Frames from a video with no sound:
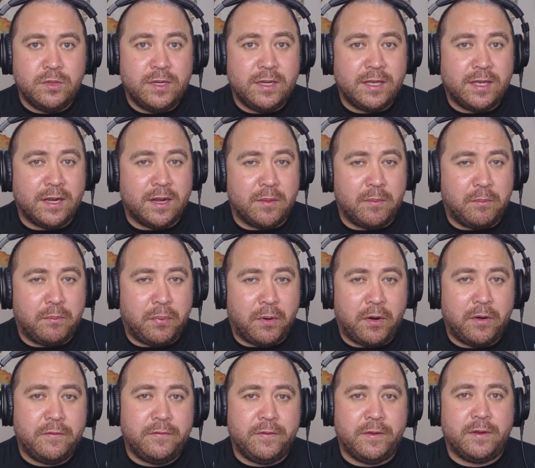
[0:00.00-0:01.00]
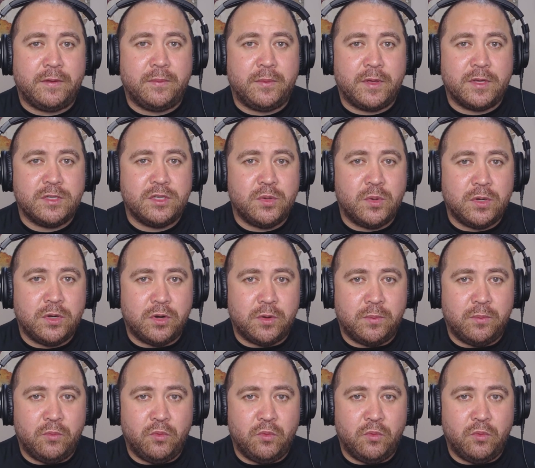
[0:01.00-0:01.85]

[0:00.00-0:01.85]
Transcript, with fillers: need to get it perfect because you want your